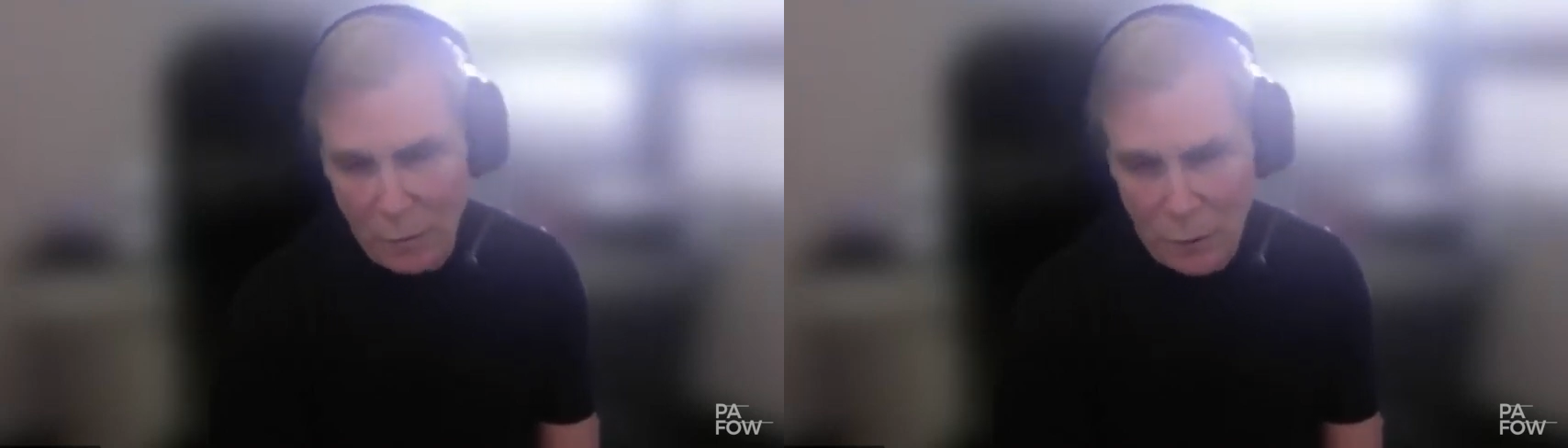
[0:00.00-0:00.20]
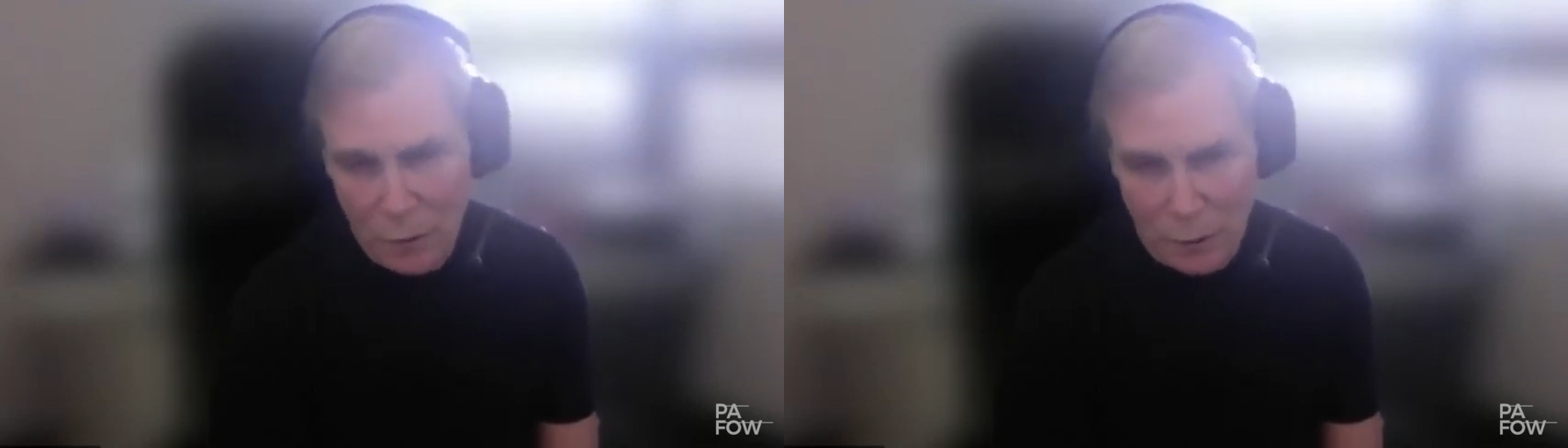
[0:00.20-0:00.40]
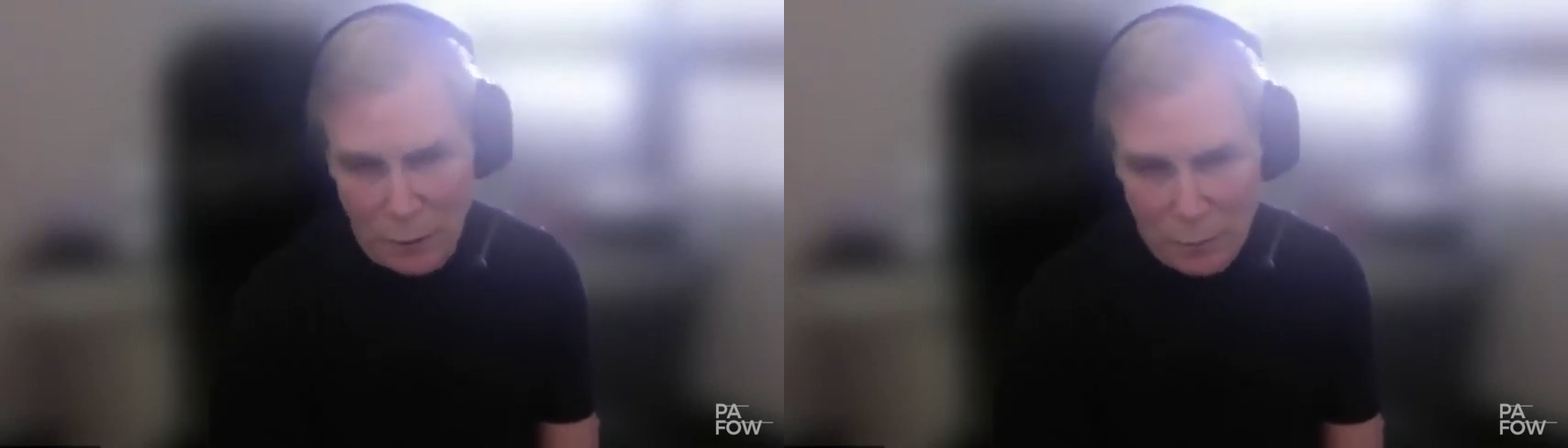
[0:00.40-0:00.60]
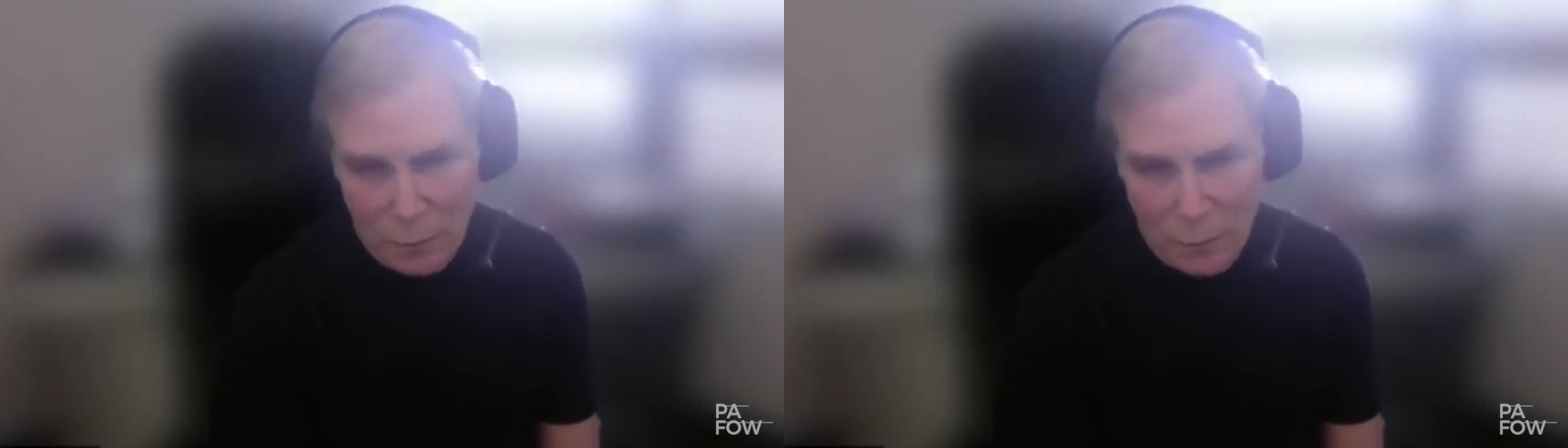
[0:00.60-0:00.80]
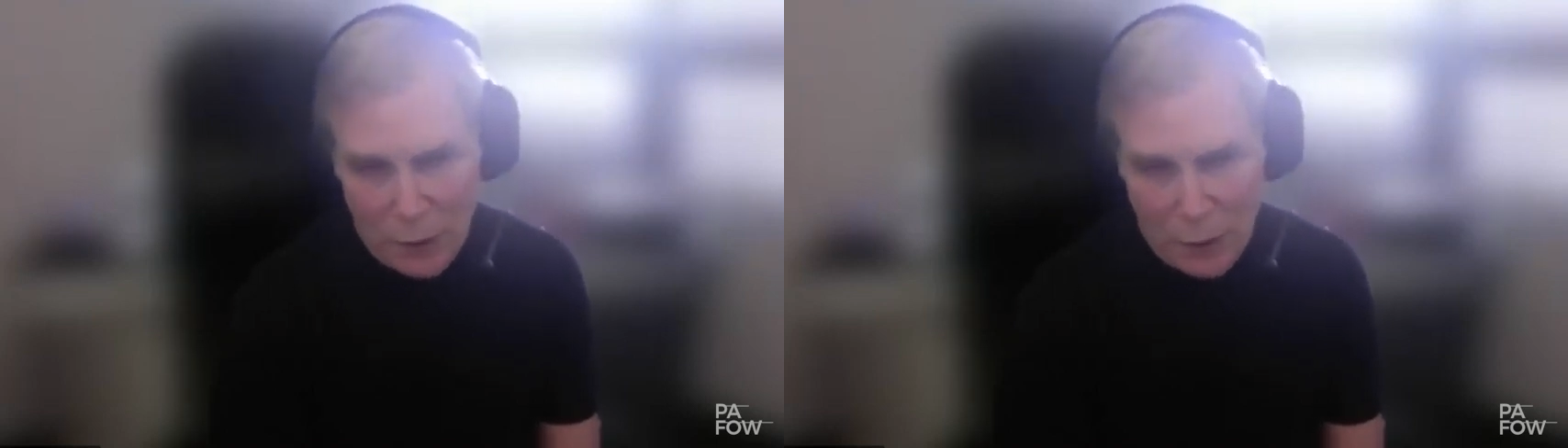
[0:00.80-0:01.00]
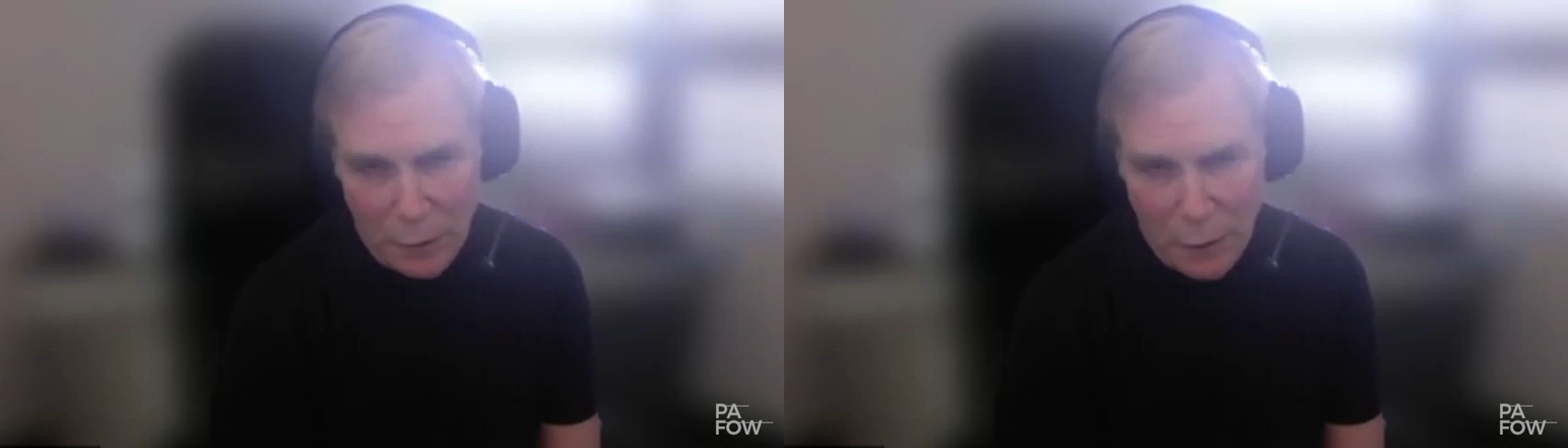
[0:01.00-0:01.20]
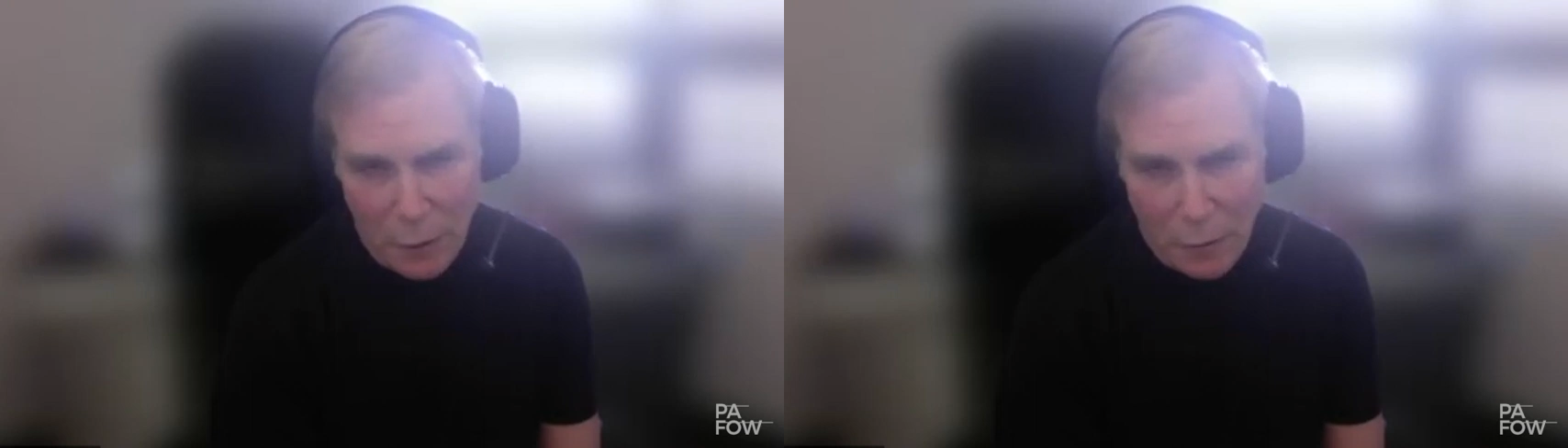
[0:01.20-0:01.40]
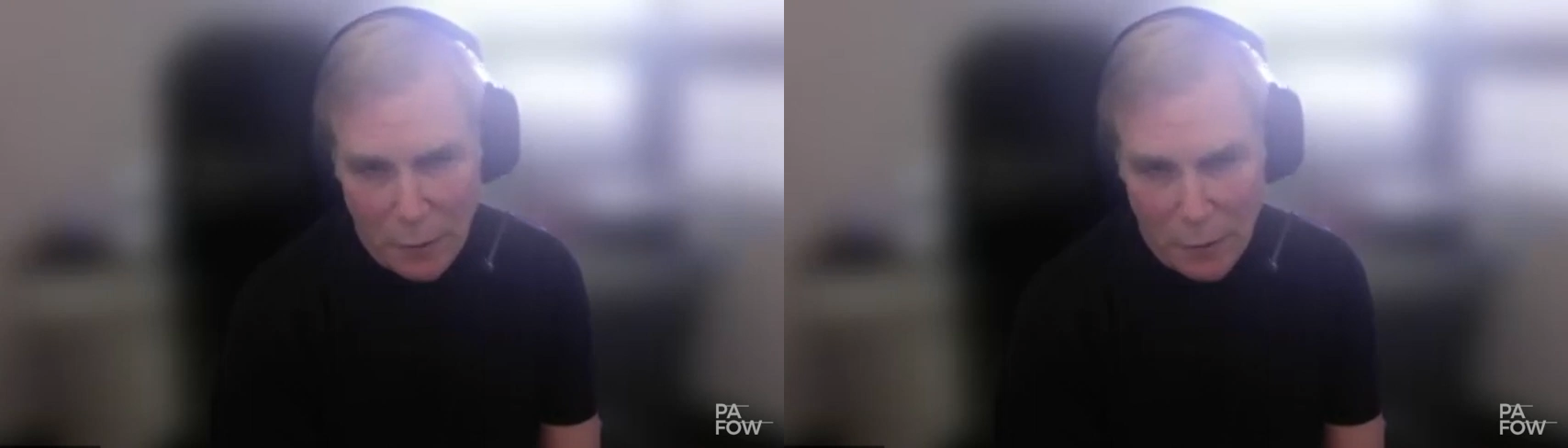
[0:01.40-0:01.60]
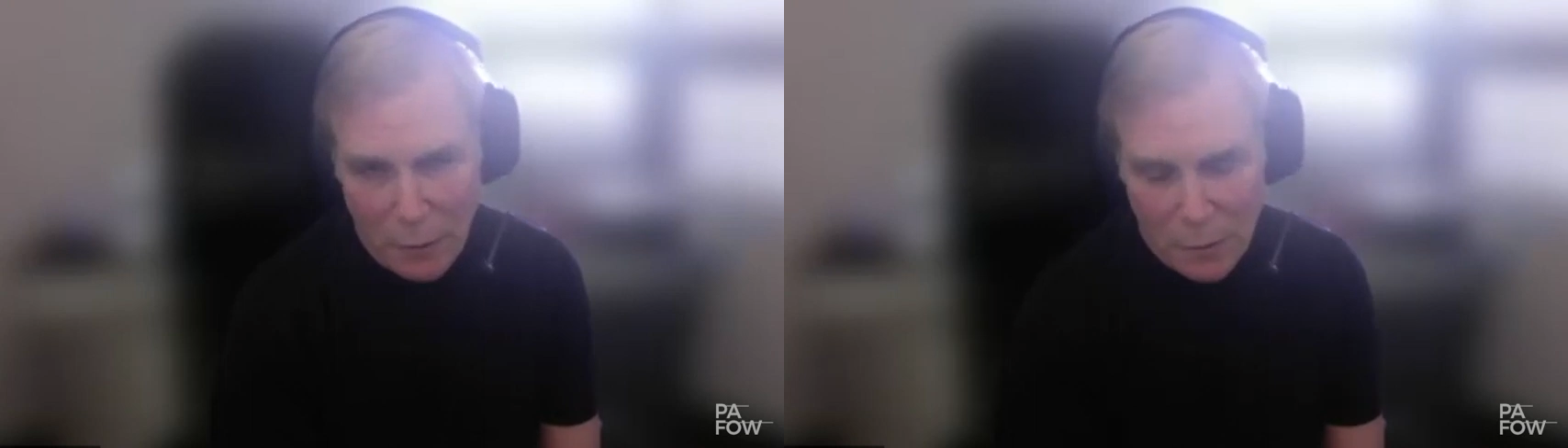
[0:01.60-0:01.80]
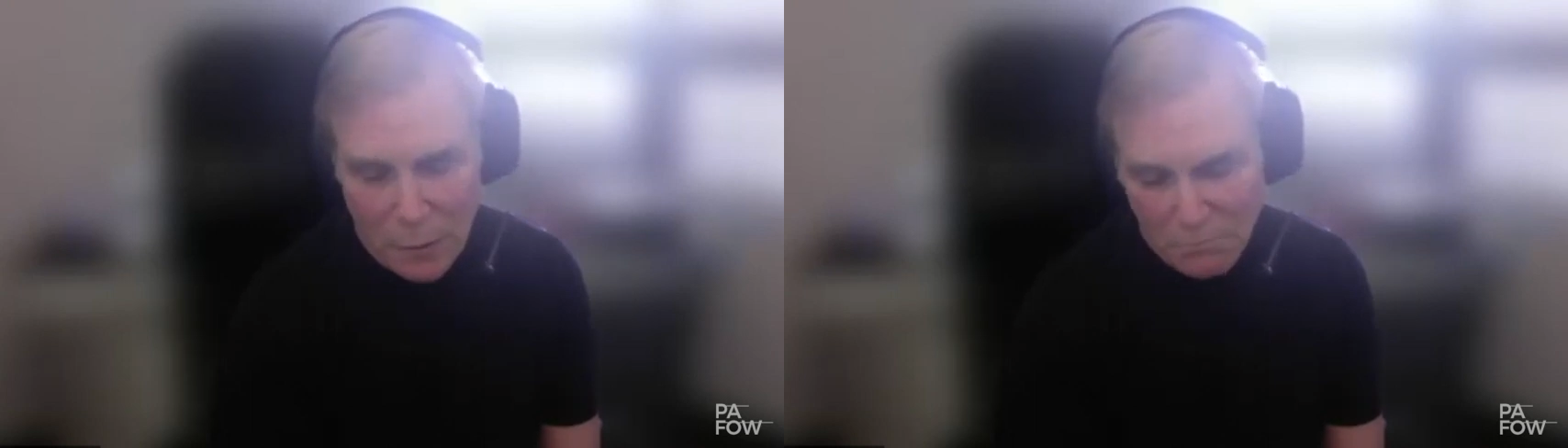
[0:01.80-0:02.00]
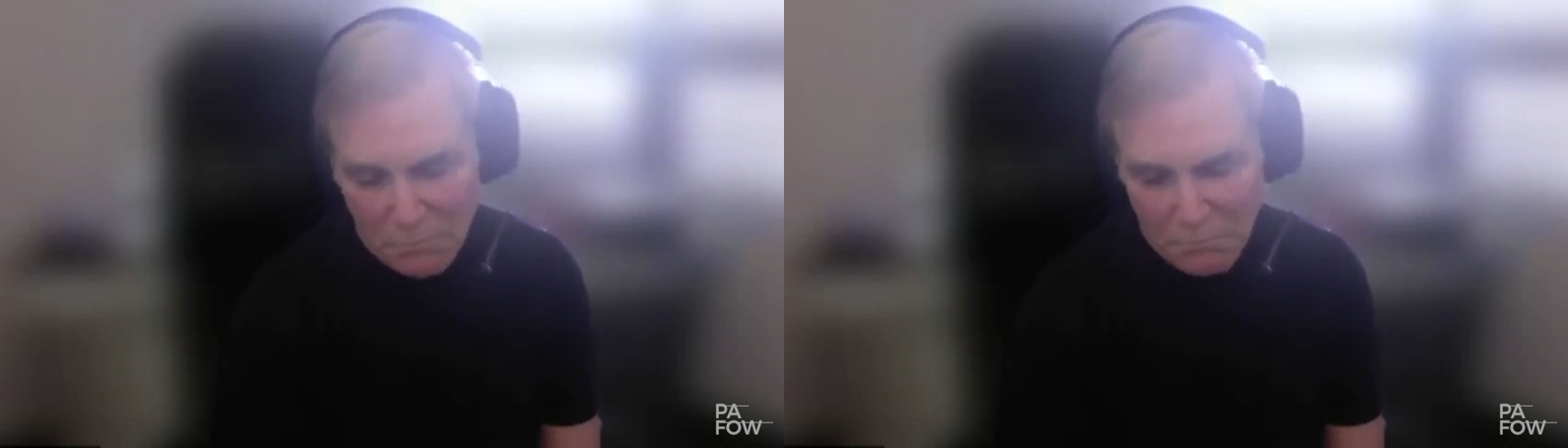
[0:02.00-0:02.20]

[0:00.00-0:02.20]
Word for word: Google, was on Chrome. Mm-hmm.